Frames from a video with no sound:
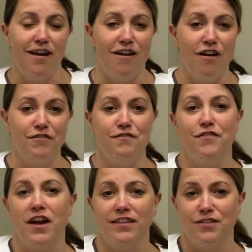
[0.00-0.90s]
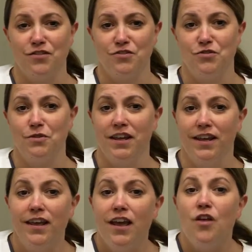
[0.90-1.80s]
I often find that they're doing
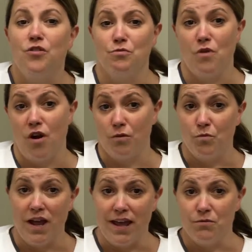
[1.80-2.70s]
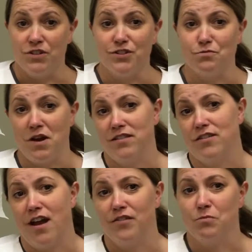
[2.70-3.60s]
it the wrong way, which is why
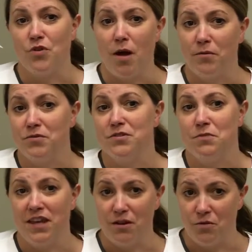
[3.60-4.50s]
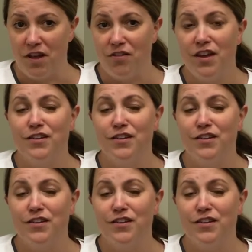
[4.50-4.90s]
they're having problems to begin with.